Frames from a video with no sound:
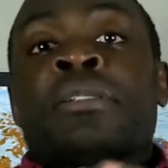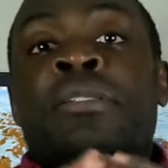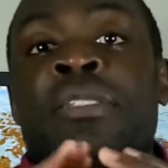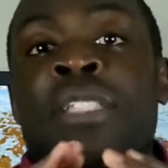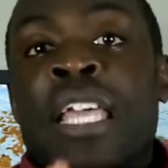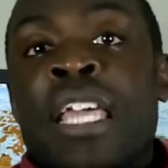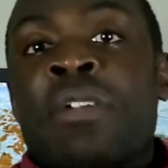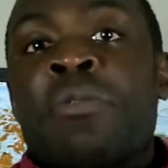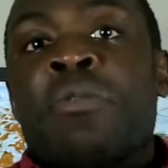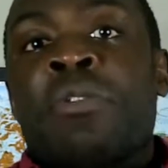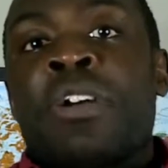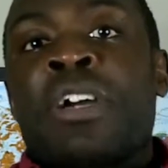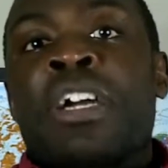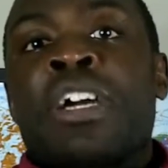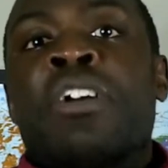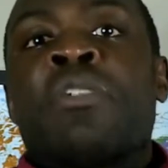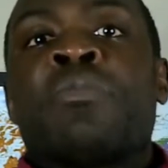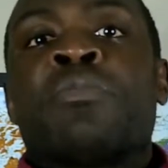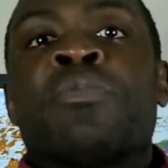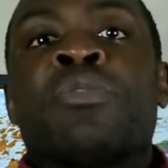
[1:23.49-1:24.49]
They will
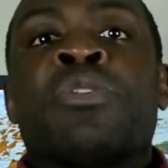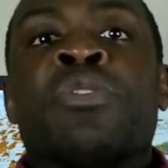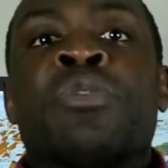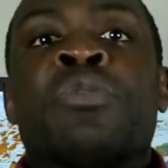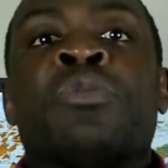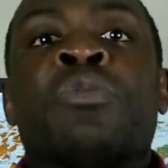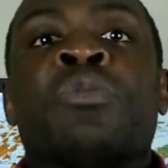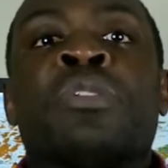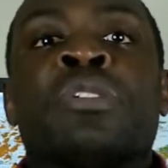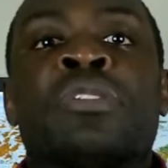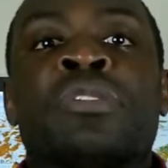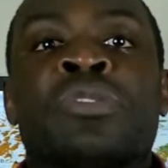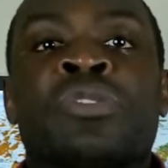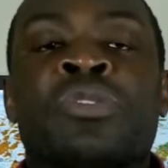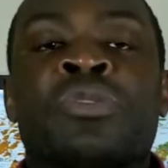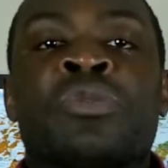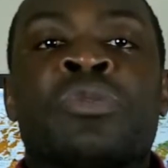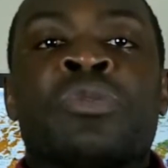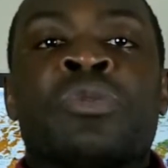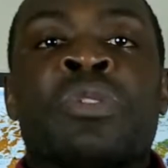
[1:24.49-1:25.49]
help you
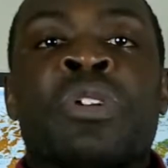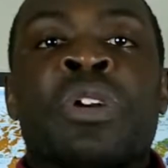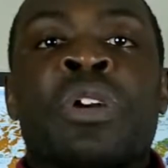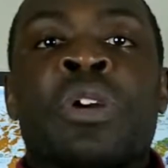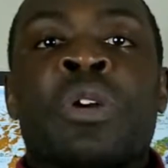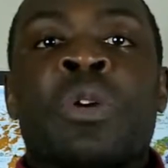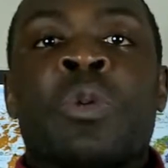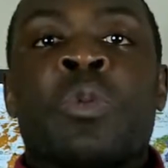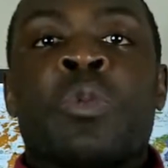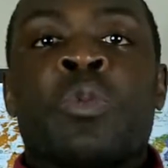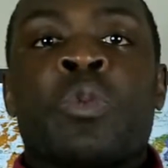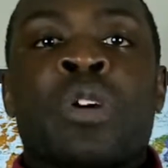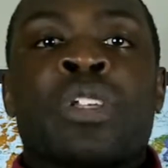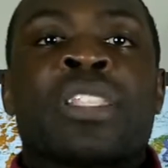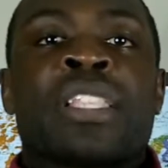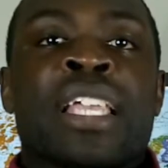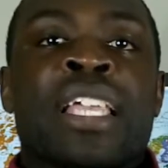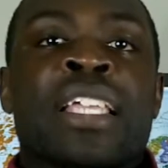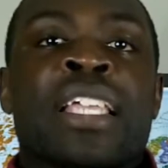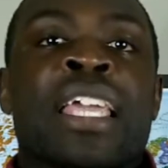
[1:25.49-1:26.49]
do what
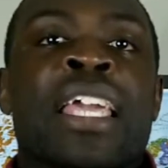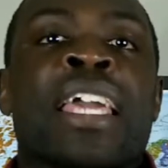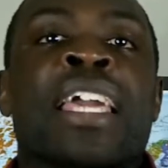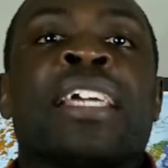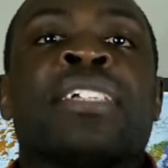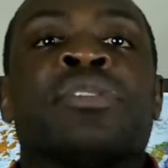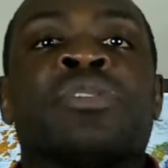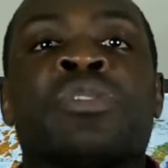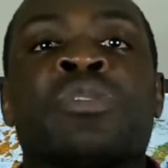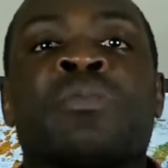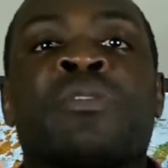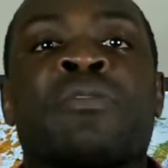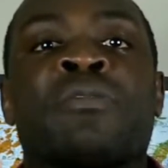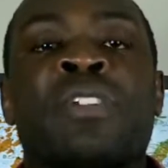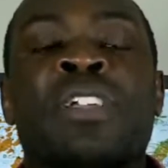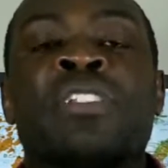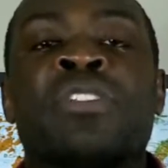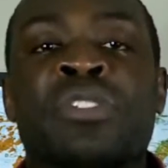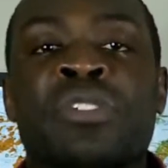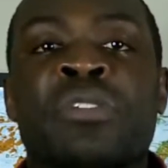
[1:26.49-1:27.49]
they can to
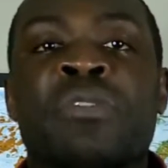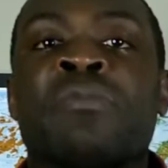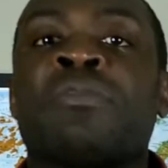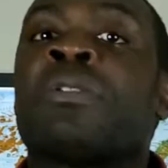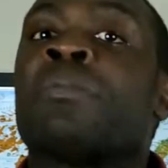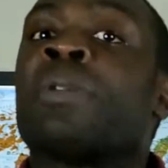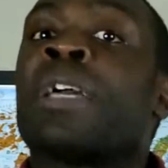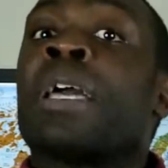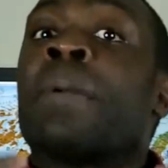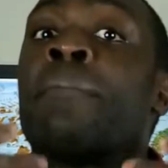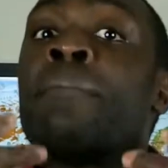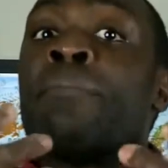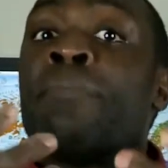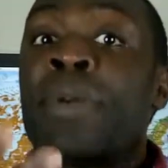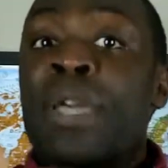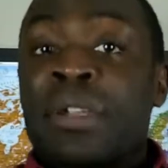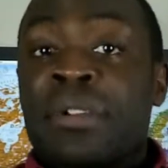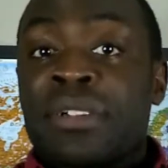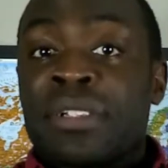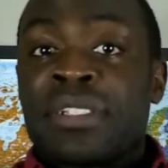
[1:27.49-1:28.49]
prevent you from
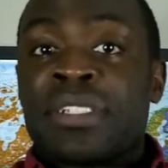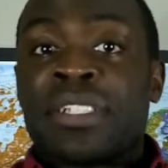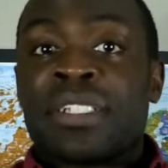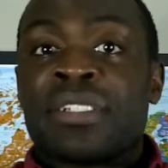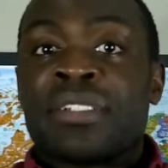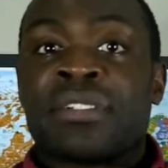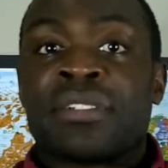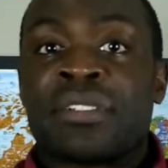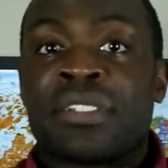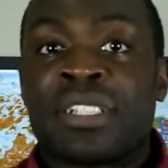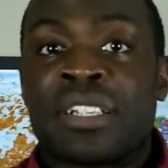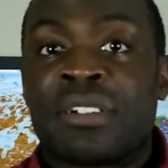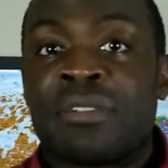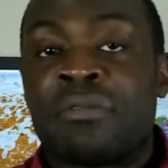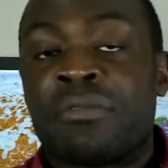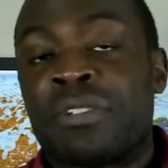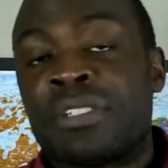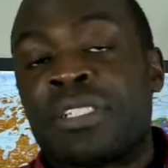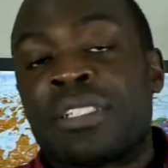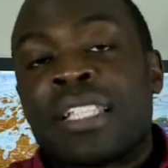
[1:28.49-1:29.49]
embarrassing
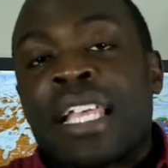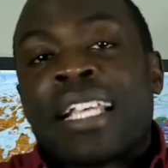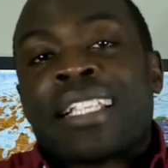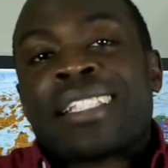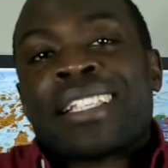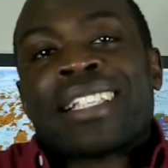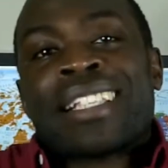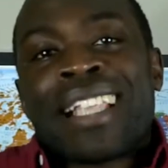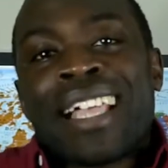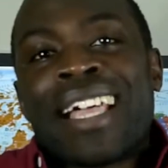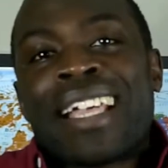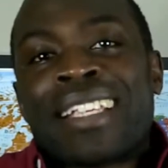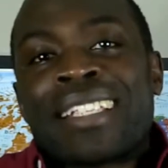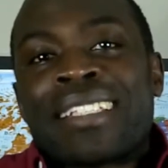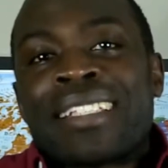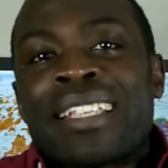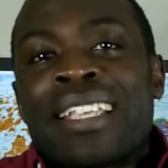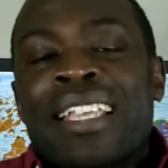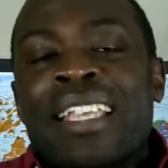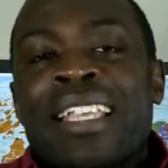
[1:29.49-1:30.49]
yourself, which that's the
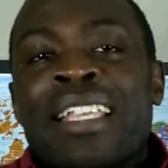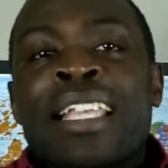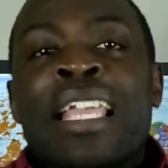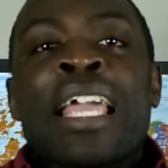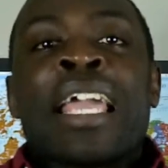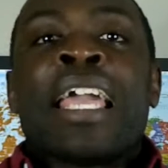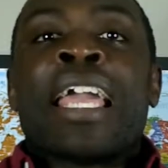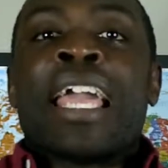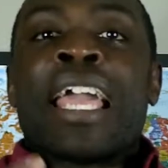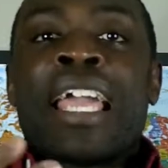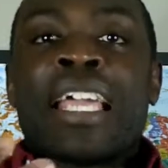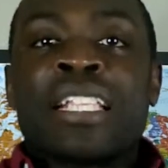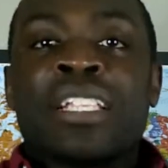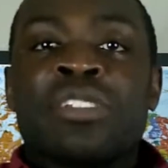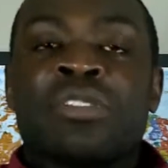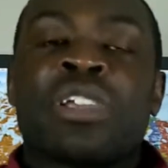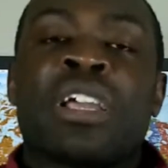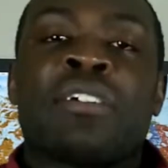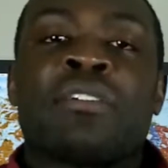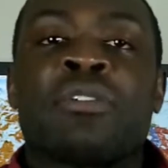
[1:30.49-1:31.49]
last thing any
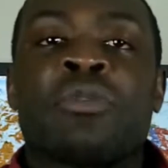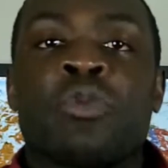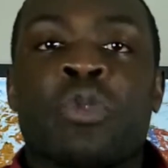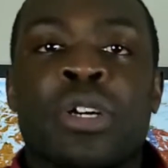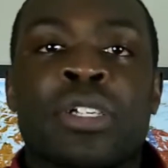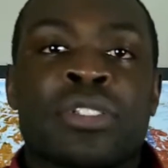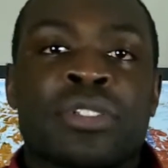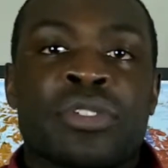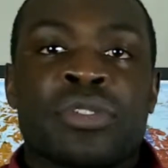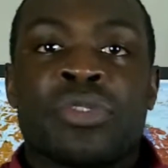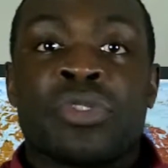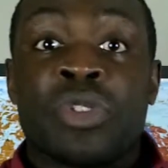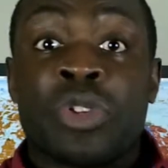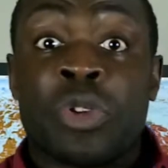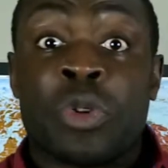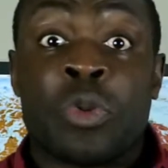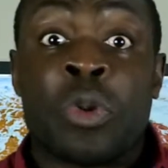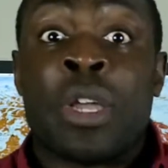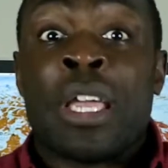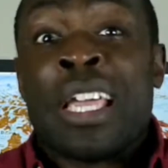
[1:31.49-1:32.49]
traveler wants to
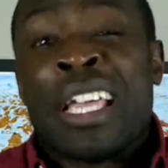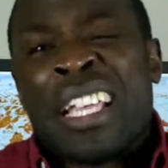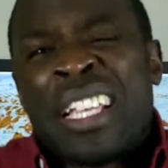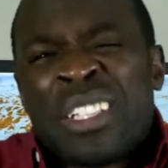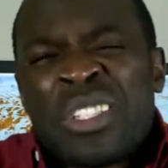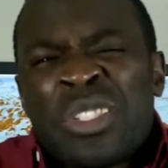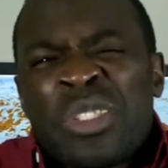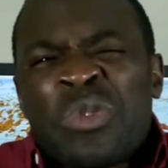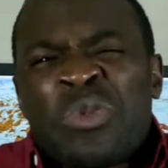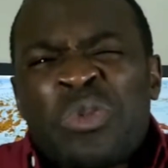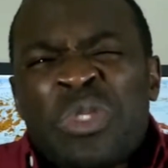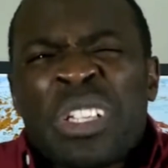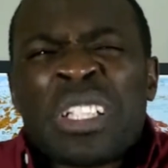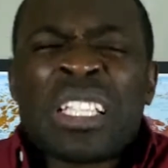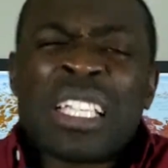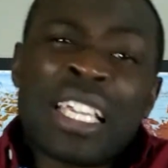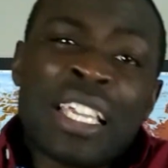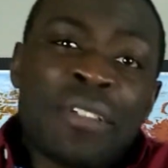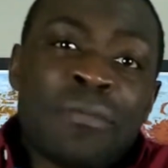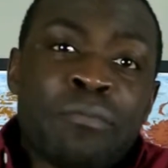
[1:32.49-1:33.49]
do, is to
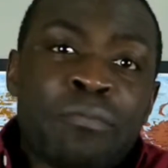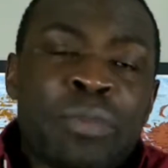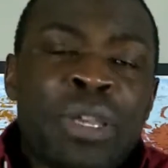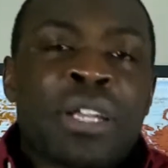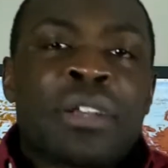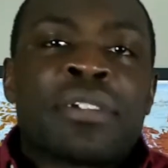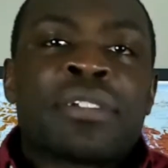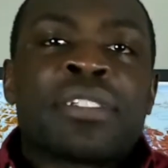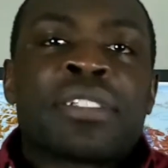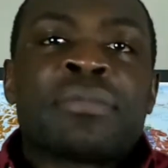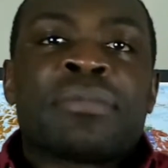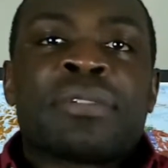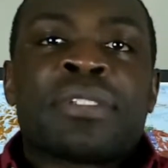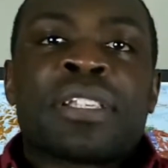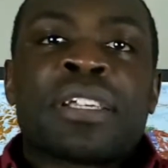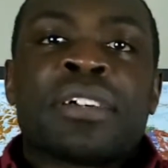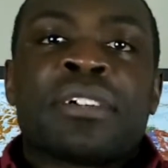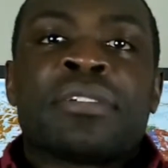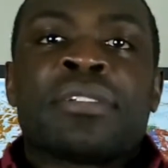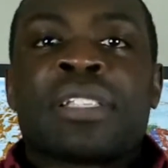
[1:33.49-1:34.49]
really embarrass
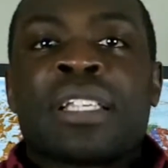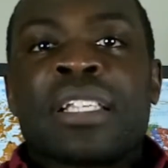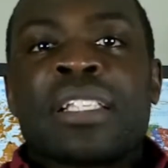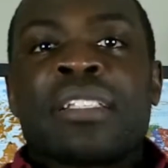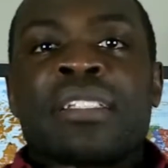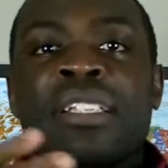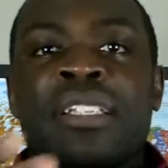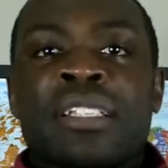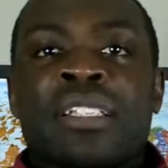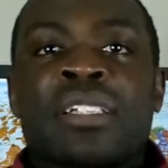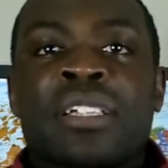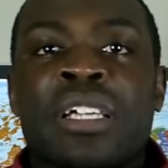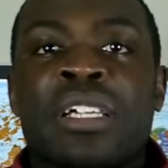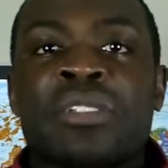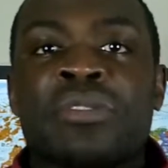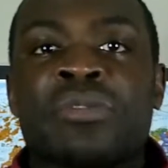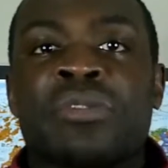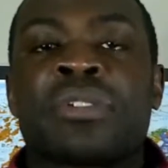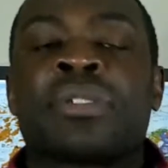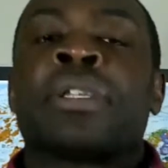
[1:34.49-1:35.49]
themselves in another
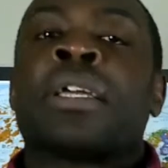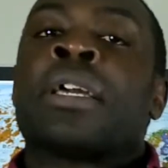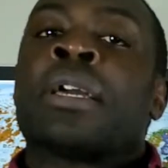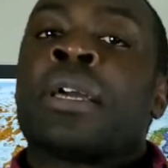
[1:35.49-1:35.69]
country.